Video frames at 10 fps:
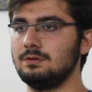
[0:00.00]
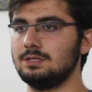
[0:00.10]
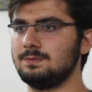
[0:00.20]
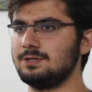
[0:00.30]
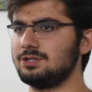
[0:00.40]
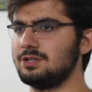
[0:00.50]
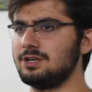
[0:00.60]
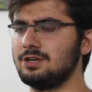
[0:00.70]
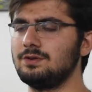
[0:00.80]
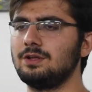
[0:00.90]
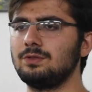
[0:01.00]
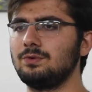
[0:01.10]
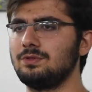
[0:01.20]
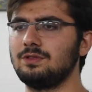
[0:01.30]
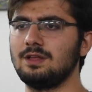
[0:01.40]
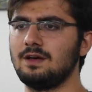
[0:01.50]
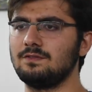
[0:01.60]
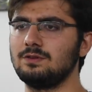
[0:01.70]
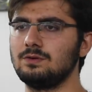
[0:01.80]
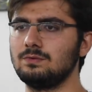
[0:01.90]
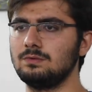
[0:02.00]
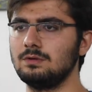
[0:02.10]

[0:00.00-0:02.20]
especially here on Northern Avenue.